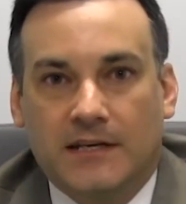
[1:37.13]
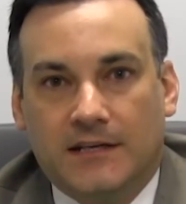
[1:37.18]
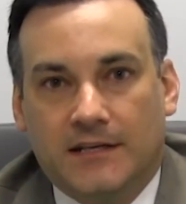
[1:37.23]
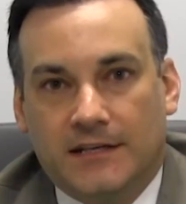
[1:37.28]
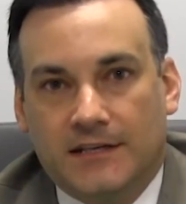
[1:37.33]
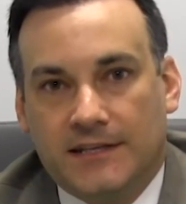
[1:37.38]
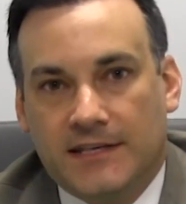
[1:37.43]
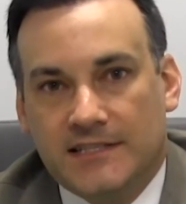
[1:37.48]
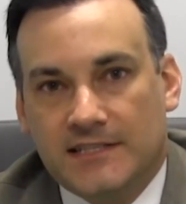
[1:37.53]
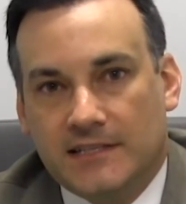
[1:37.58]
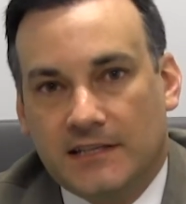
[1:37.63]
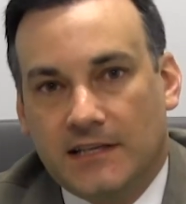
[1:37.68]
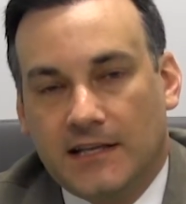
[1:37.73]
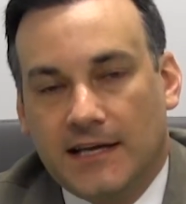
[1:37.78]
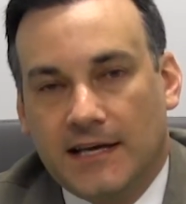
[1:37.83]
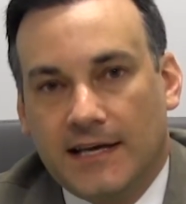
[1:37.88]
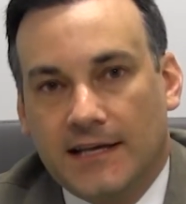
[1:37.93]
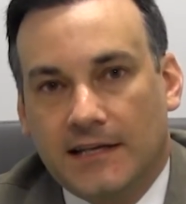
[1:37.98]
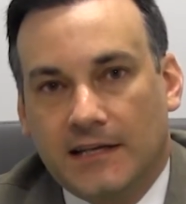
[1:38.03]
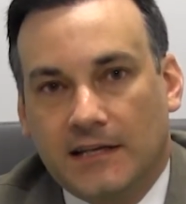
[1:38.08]
uh, that's a
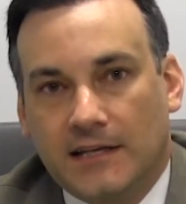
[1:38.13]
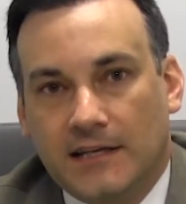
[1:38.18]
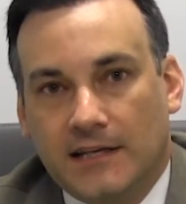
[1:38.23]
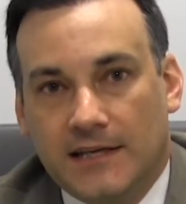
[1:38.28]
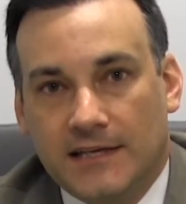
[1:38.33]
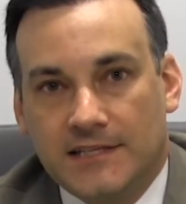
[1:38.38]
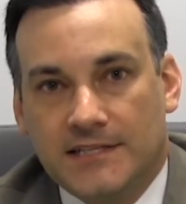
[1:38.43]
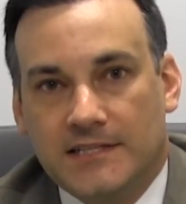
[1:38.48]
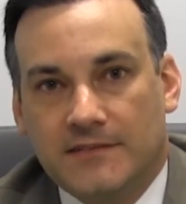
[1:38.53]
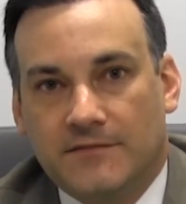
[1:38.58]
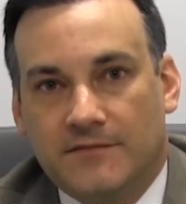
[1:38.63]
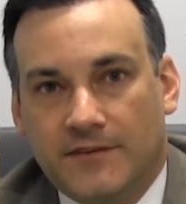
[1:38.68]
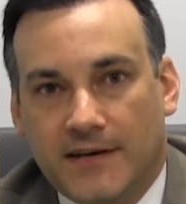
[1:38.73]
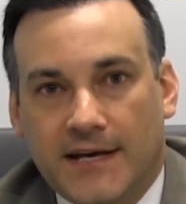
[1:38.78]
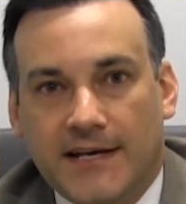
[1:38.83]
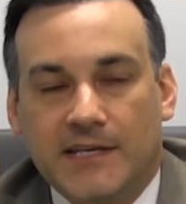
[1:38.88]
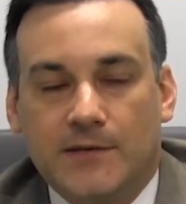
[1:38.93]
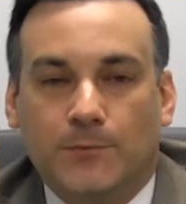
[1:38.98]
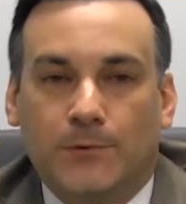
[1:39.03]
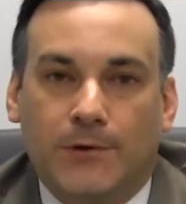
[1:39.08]
lot less
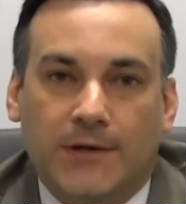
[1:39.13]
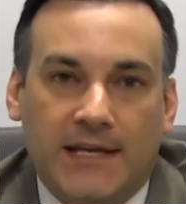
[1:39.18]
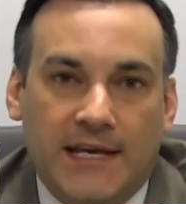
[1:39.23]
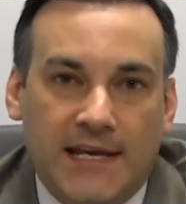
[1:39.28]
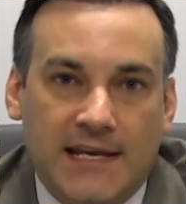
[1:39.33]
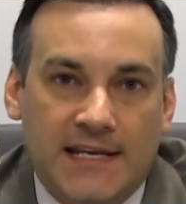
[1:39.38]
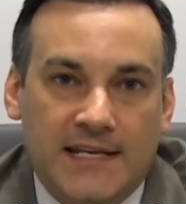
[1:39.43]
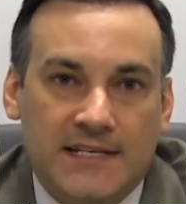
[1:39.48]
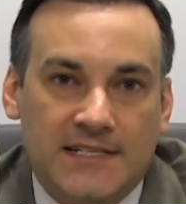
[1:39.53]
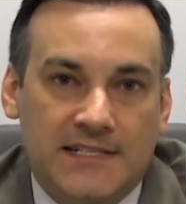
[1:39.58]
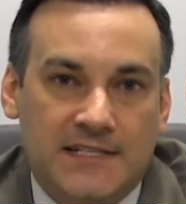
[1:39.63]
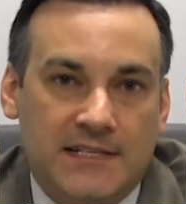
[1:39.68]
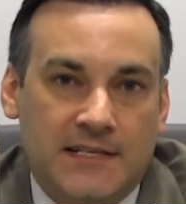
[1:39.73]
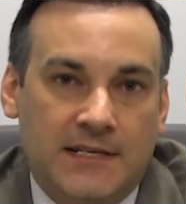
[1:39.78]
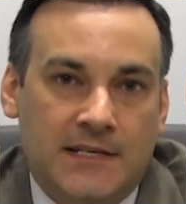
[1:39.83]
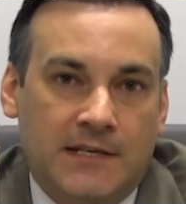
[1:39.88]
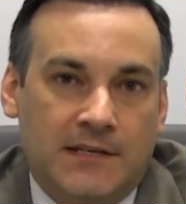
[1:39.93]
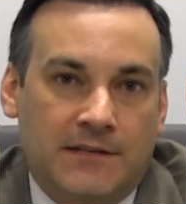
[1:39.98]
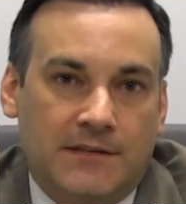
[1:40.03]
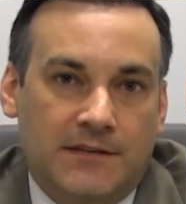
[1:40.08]
valuable case
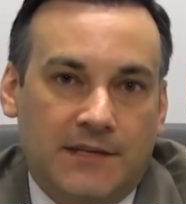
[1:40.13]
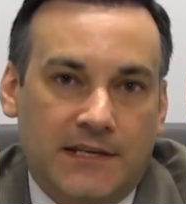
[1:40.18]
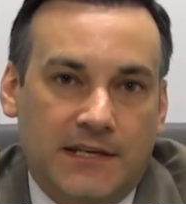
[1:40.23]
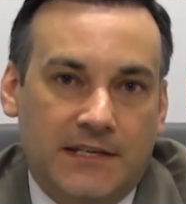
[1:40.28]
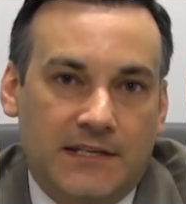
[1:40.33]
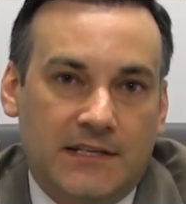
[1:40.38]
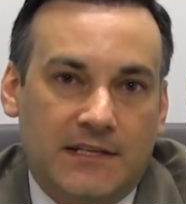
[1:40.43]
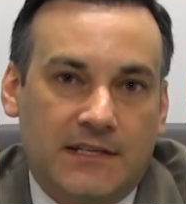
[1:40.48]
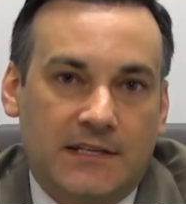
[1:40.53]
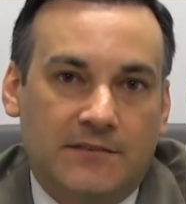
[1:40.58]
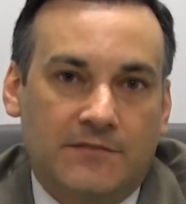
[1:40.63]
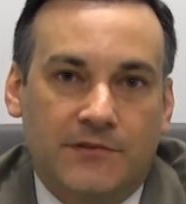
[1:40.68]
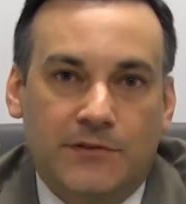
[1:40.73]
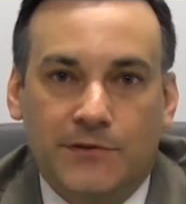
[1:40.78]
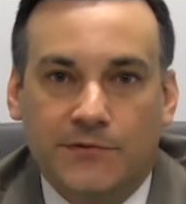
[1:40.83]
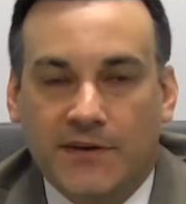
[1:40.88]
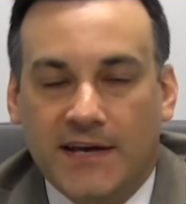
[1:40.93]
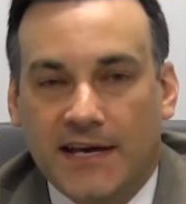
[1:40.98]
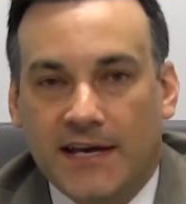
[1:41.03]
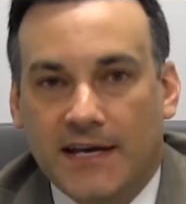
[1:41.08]
than if
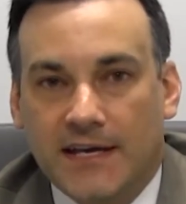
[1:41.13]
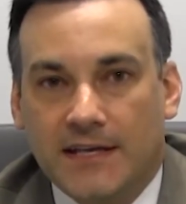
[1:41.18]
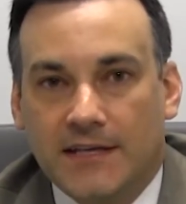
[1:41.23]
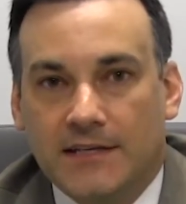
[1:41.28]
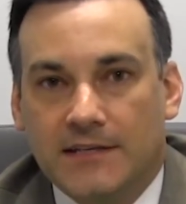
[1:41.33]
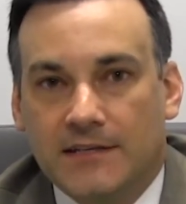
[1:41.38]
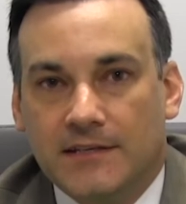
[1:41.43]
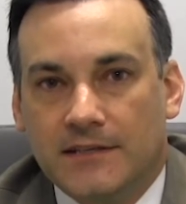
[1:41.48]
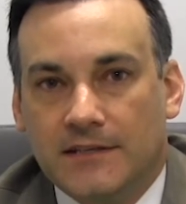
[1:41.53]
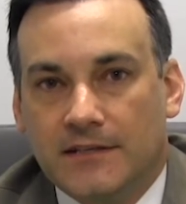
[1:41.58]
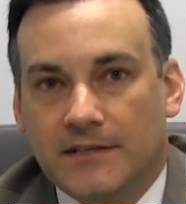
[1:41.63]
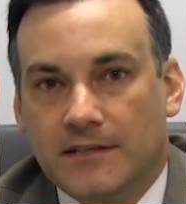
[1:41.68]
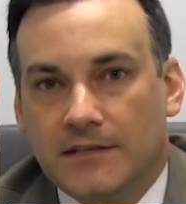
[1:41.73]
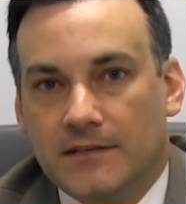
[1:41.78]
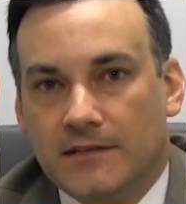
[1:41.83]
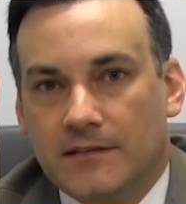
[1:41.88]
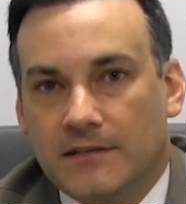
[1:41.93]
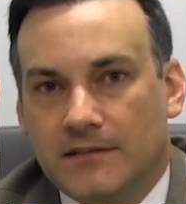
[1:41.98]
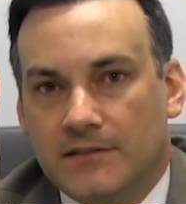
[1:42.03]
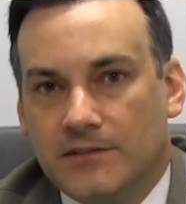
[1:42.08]
you've had
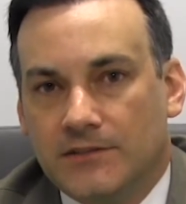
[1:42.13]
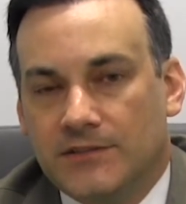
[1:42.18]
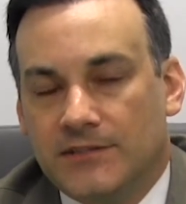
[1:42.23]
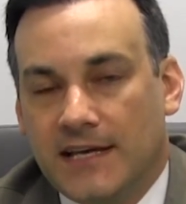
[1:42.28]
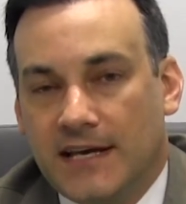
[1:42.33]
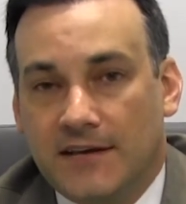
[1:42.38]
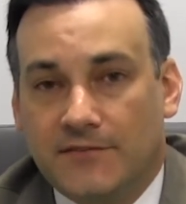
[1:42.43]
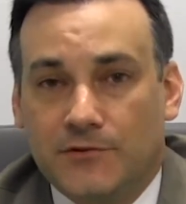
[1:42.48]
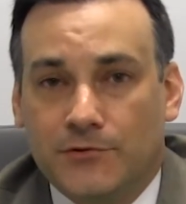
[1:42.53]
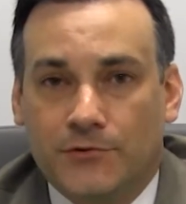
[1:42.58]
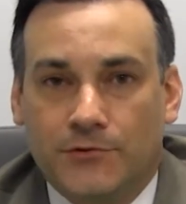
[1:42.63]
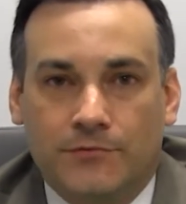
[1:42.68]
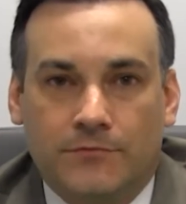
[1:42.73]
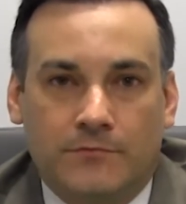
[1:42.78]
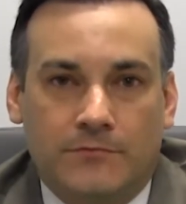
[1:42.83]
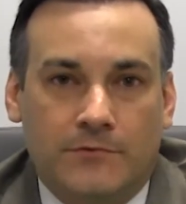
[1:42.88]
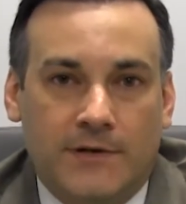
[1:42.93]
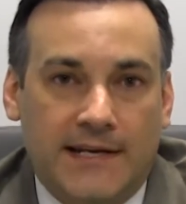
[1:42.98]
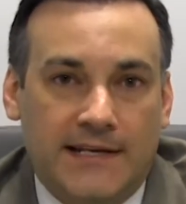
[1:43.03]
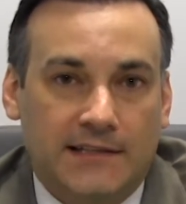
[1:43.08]
uh, to have your
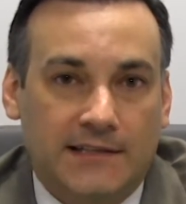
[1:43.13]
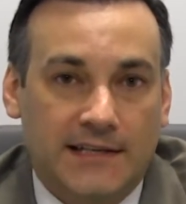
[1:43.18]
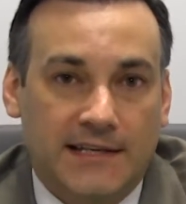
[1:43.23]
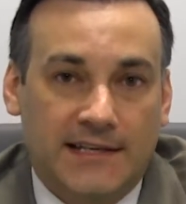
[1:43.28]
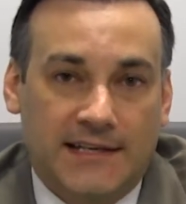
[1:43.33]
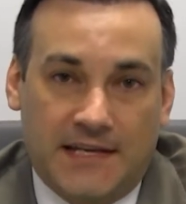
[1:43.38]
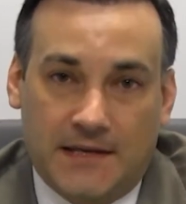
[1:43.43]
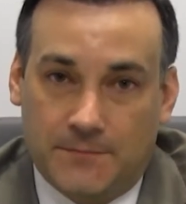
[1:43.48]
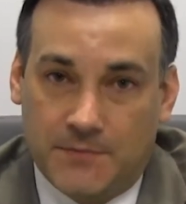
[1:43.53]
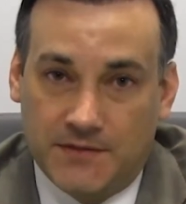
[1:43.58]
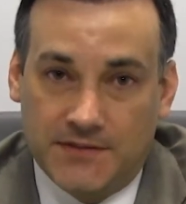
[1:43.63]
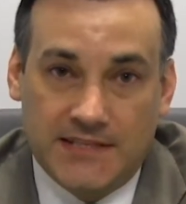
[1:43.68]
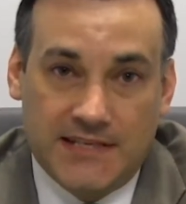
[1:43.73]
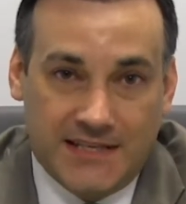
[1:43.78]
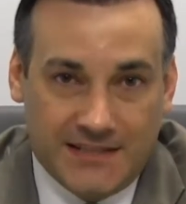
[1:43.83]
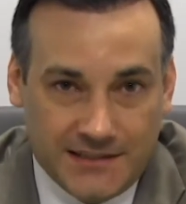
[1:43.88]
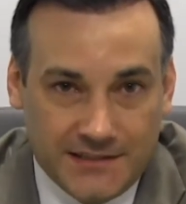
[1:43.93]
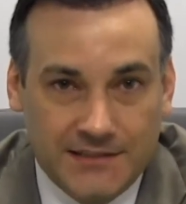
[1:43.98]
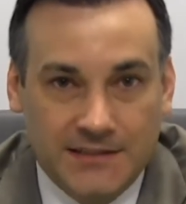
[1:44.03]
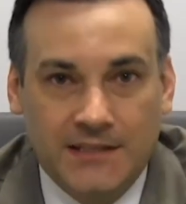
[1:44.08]
right leg
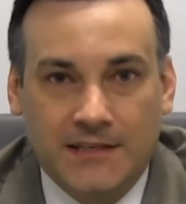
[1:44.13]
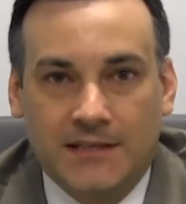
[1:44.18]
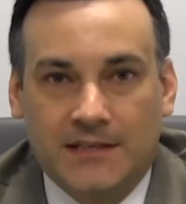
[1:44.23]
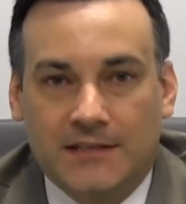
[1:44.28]
amputated.